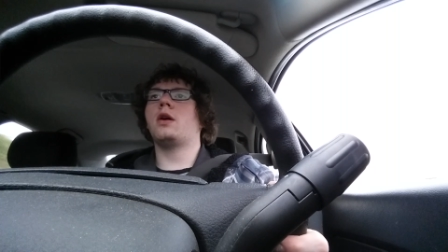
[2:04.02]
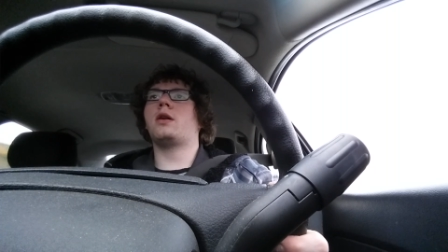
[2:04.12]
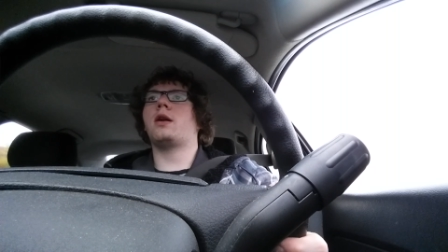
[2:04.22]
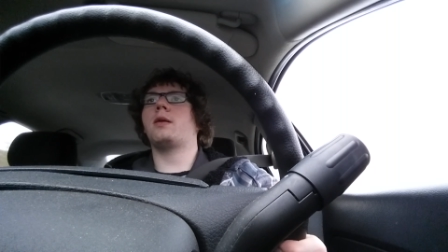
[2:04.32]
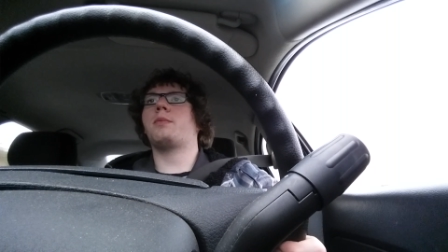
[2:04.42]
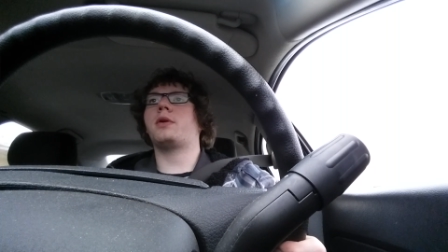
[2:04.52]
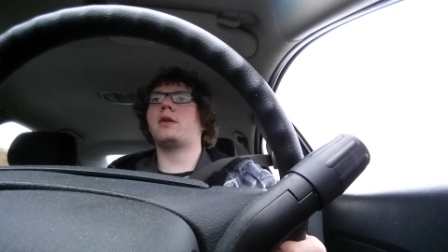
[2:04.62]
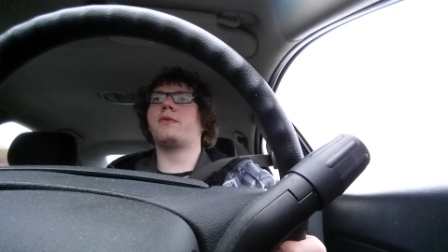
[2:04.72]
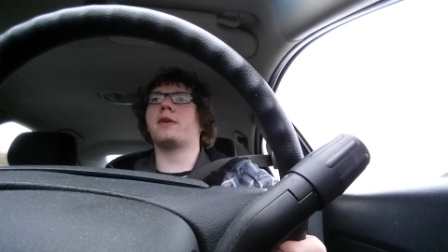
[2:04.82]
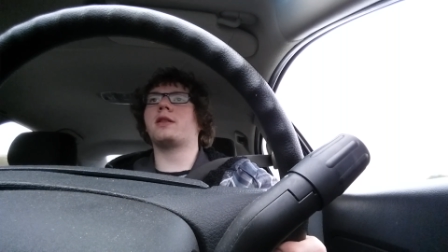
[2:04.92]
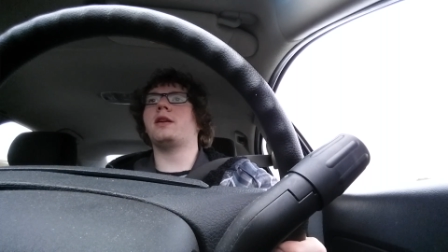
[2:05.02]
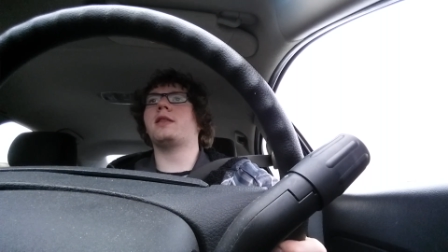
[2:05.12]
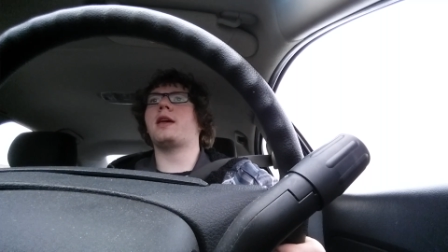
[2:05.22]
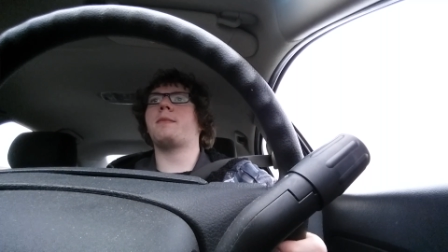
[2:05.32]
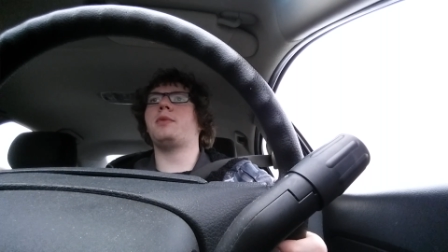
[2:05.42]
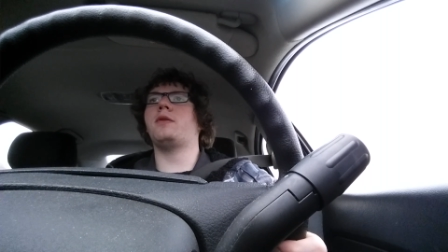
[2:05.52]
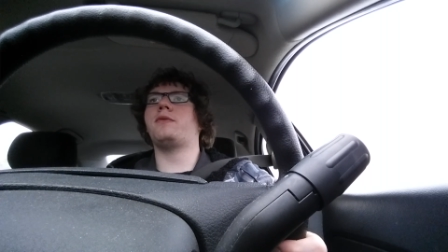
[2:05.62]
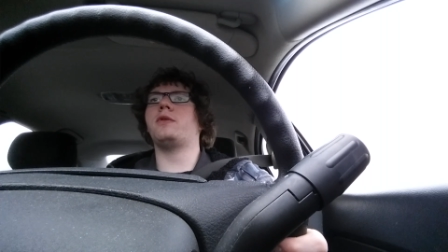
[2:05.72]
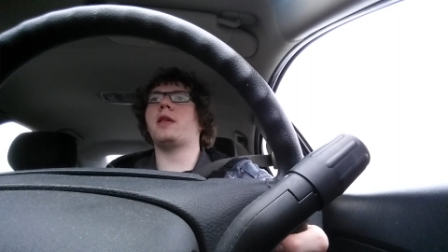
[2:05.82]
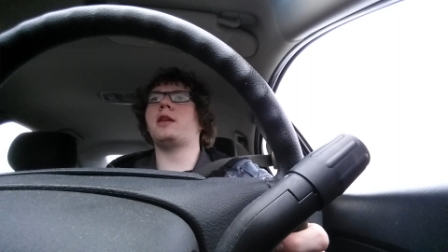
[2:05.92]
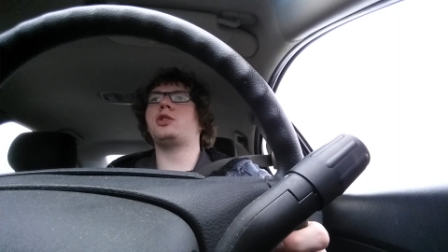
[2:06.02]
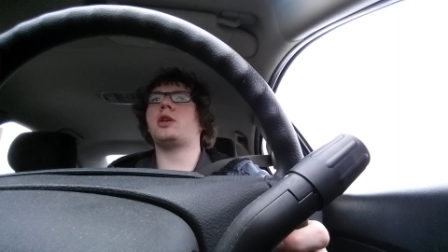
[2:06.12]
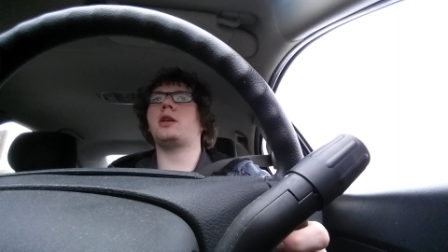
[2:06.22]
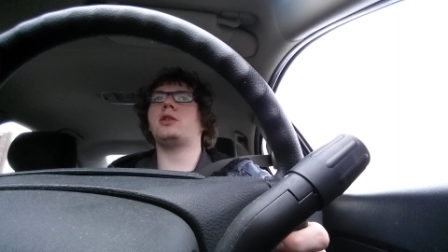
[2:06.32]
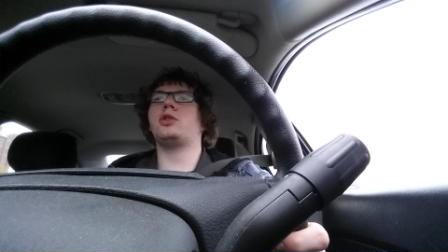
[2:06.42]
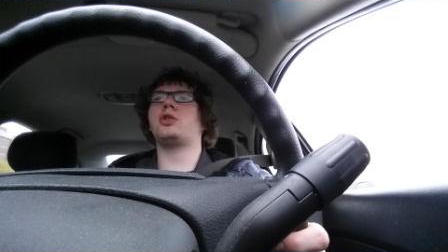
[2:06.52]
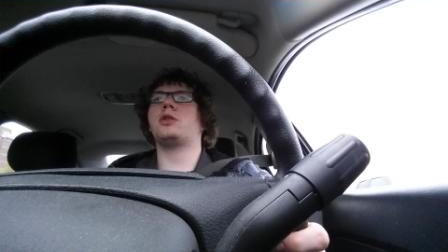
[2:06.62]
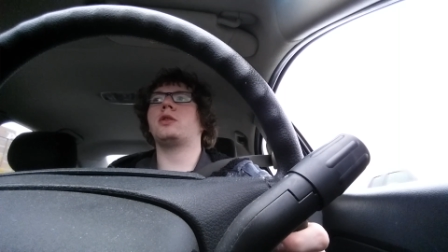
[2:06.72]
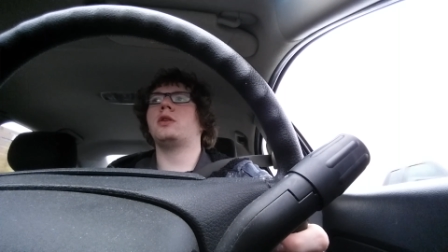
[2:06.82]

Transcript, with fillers: Alright, perfect. Look at that beautiful lane change.